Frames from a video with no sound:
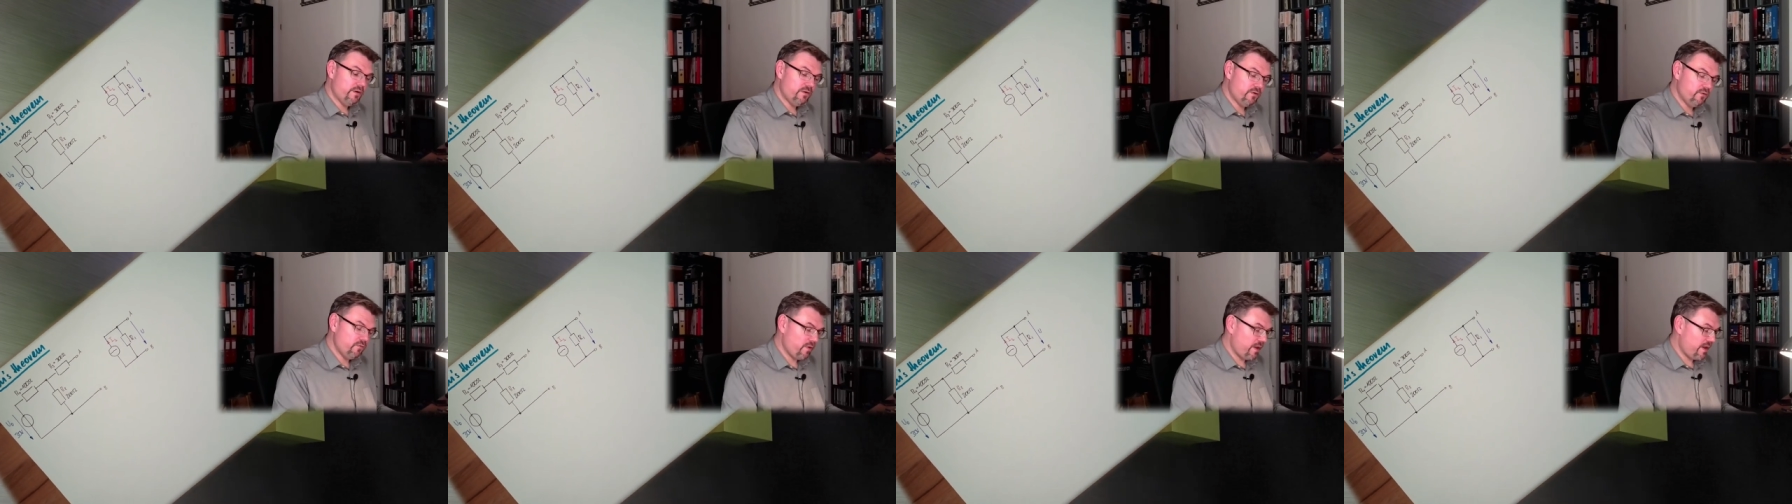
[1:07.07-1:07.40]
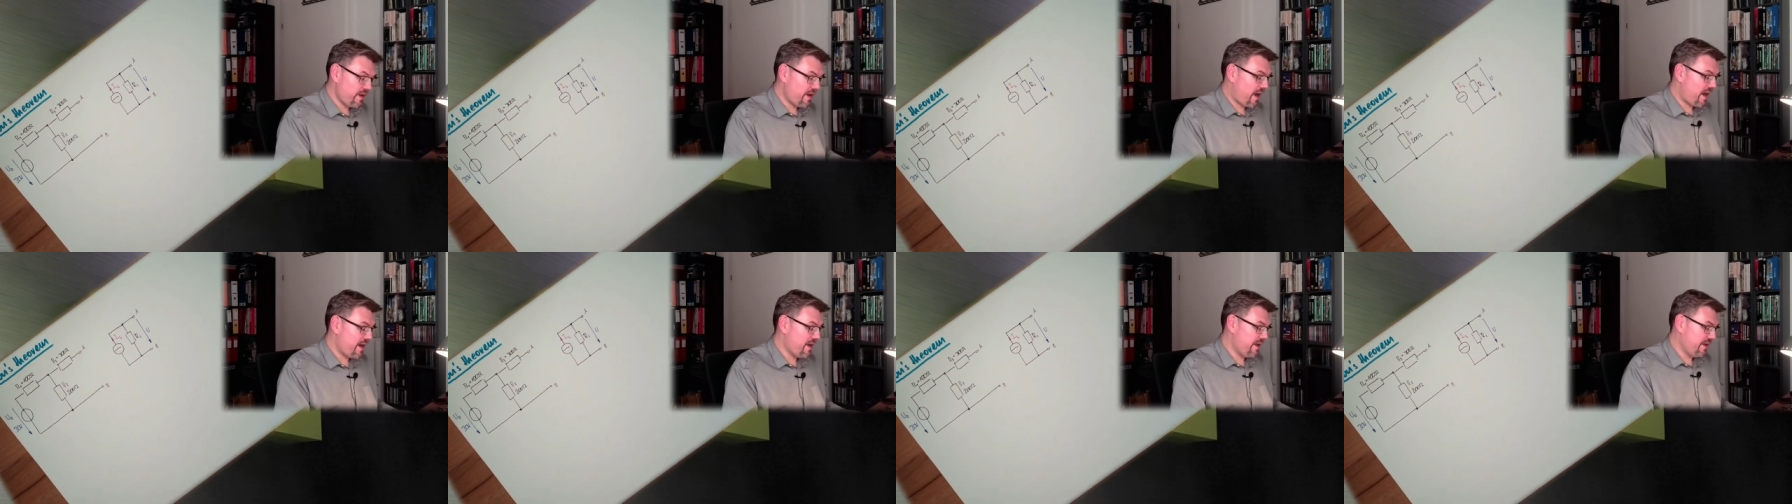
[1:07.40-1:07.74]

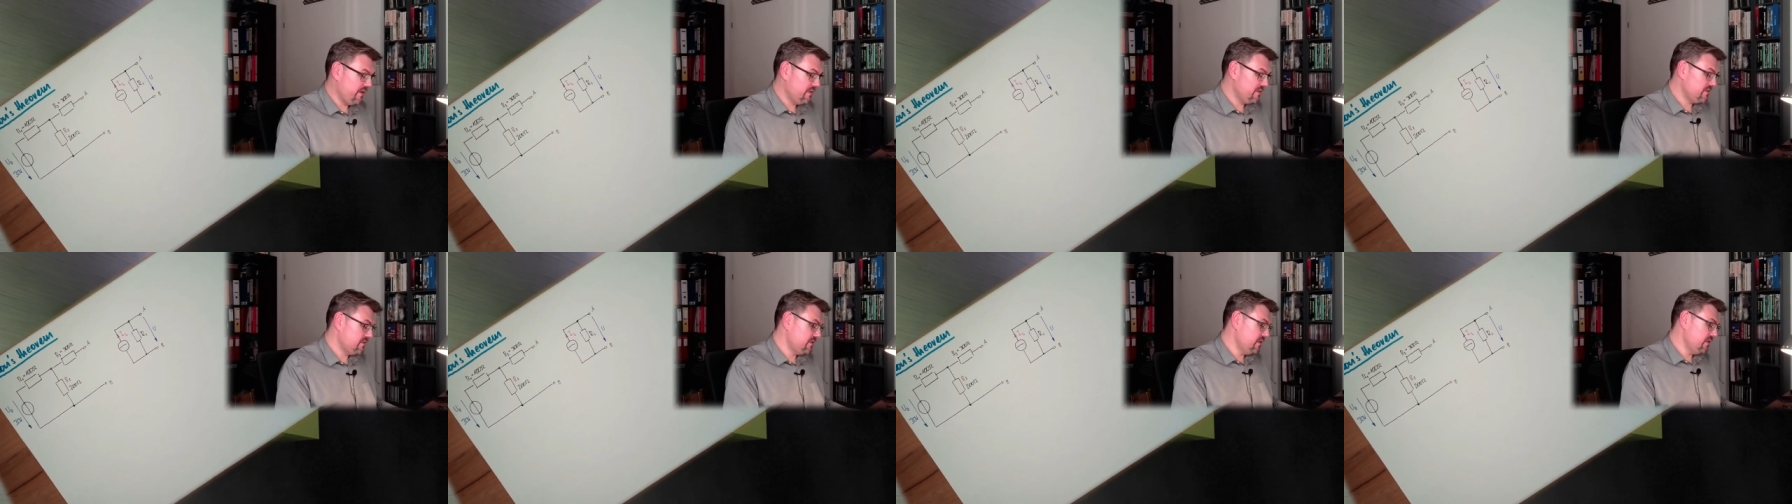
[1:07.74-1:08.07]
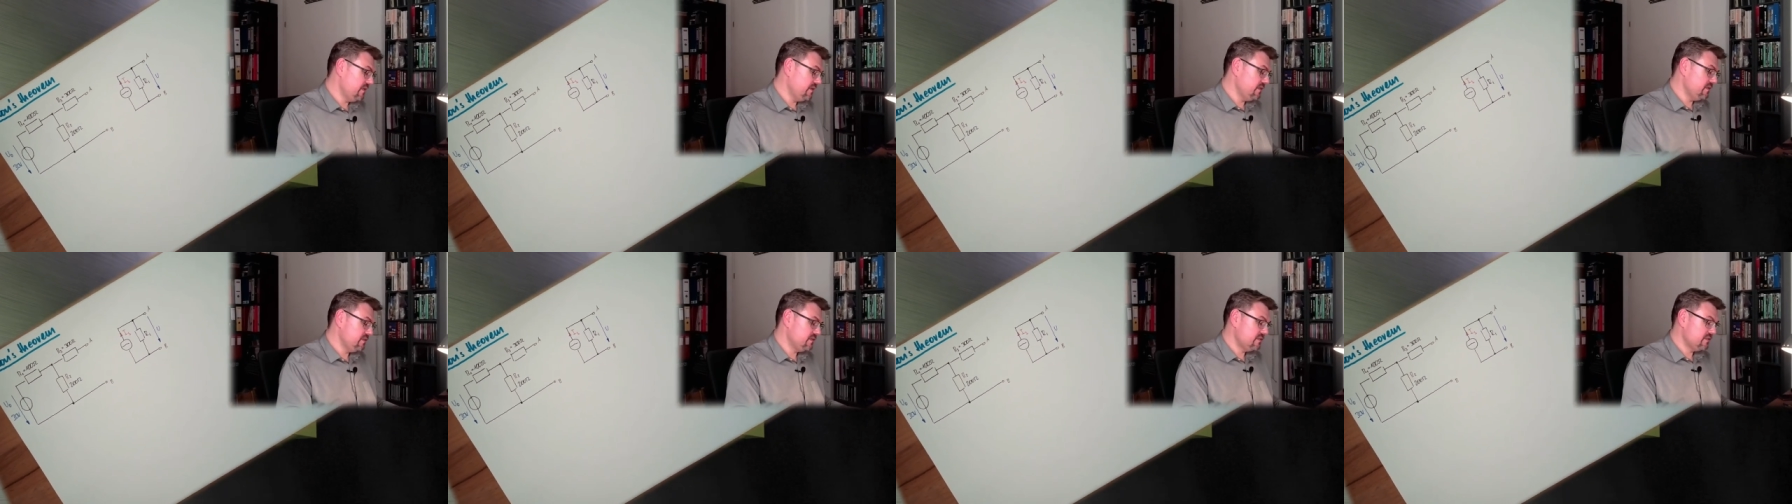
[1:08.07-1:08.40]
UIS in
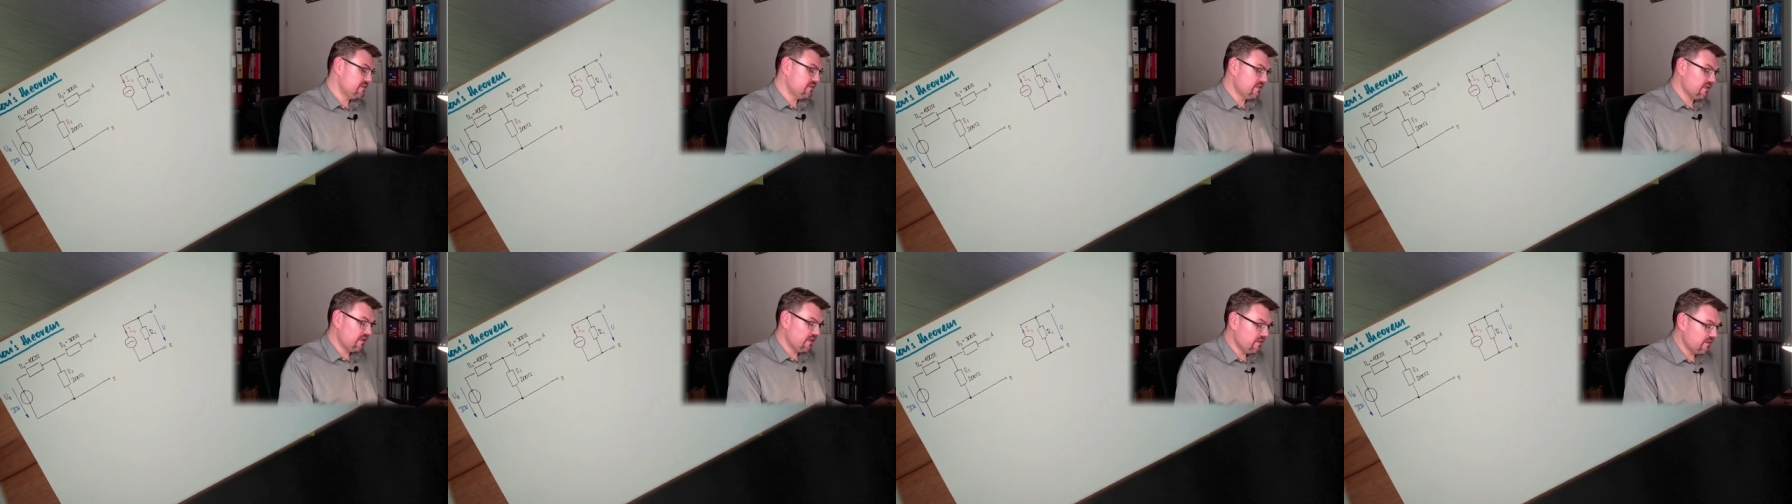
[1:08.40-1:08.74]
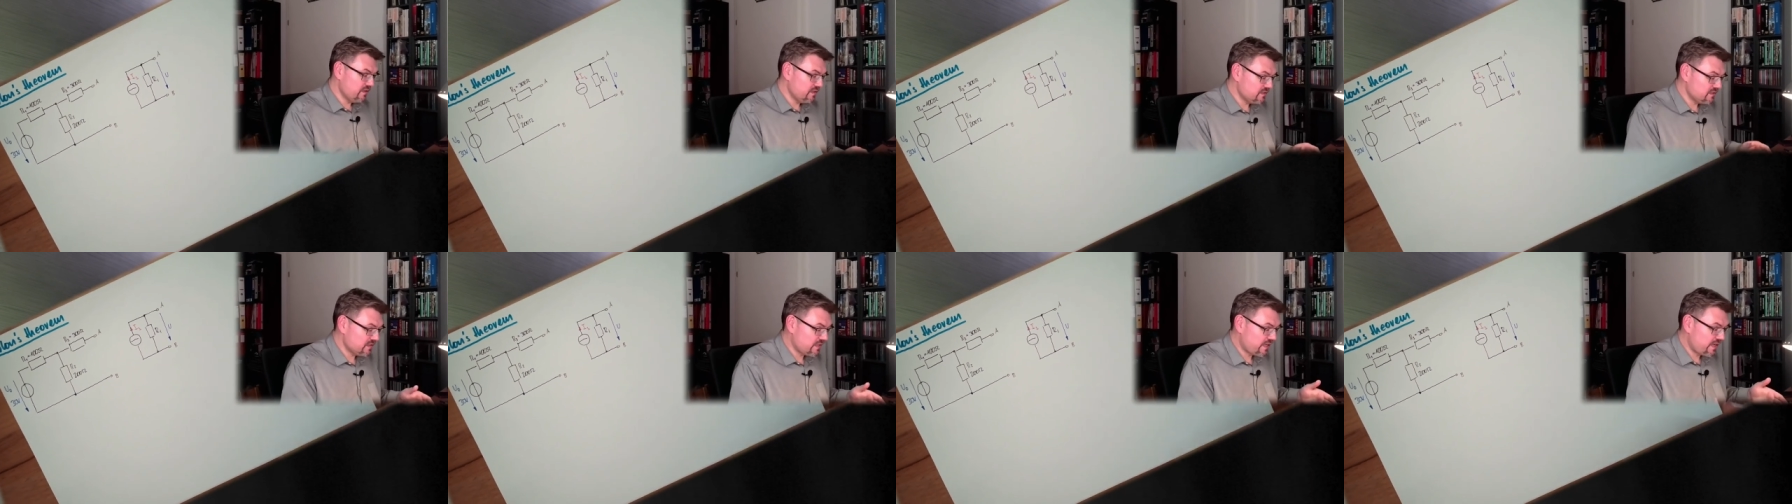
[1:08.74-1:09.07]
this, in
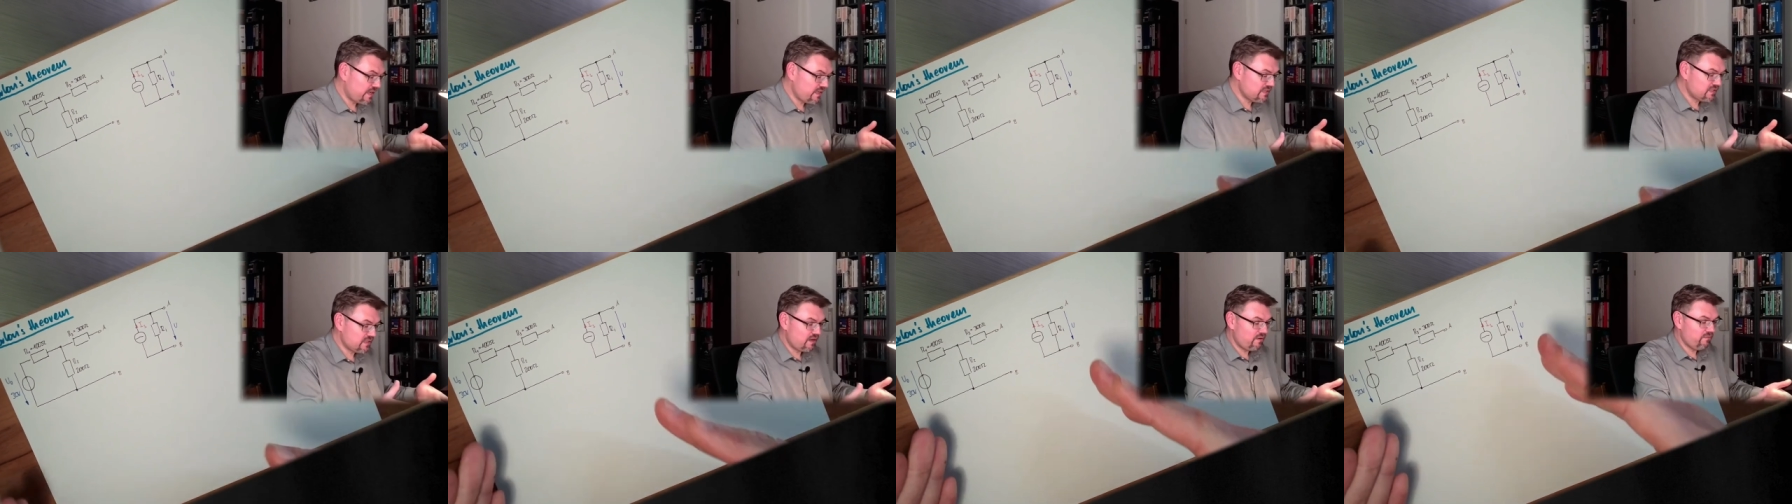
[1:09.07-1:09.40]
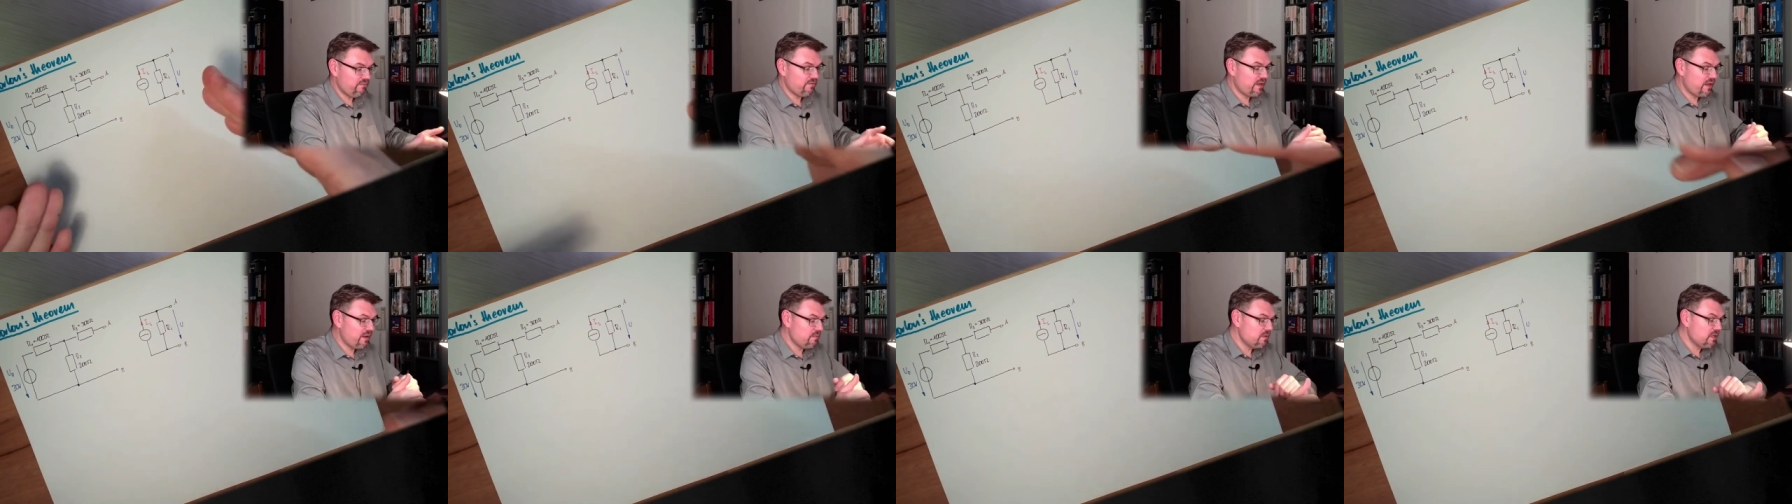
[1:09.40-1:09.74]
this case I've
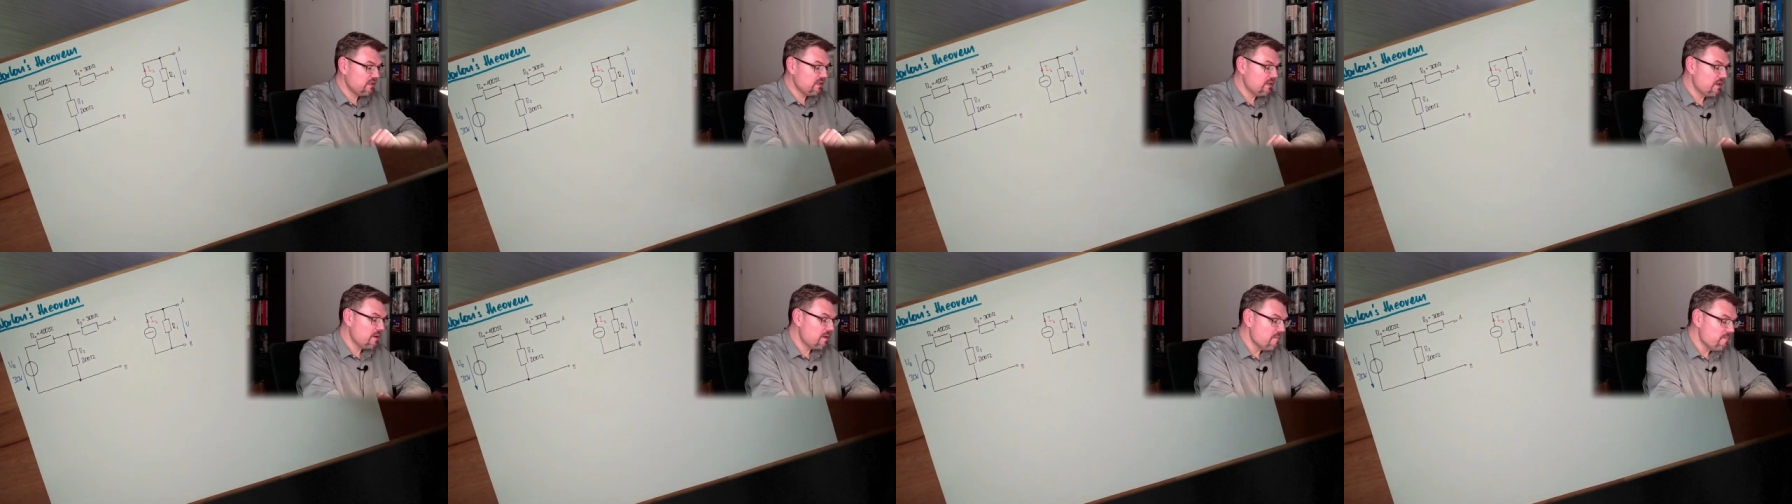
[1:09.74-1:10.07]
named it.